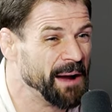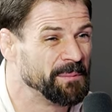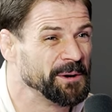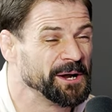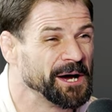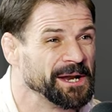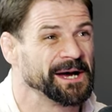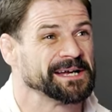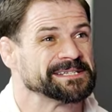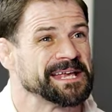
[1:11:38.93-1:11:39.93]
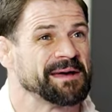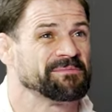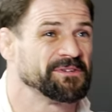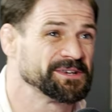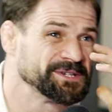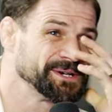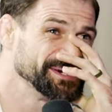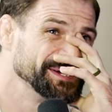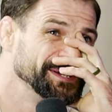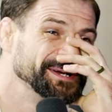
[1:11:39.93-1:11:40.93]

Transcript: I it, put on uh, Sam Fisher.